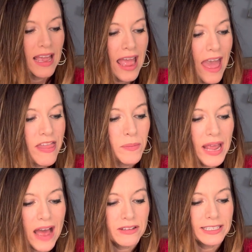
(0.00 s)
And then we
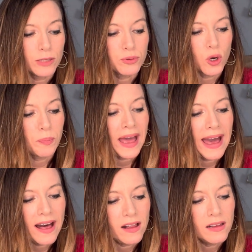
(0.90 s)
have a little
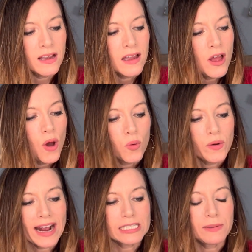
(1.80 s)
Propel
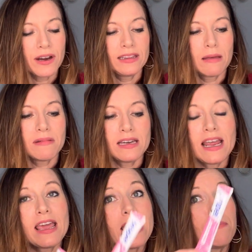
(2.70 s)
raspberry
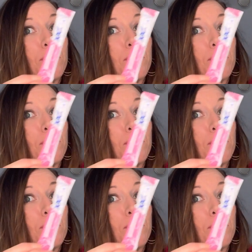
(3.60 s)
lemonade,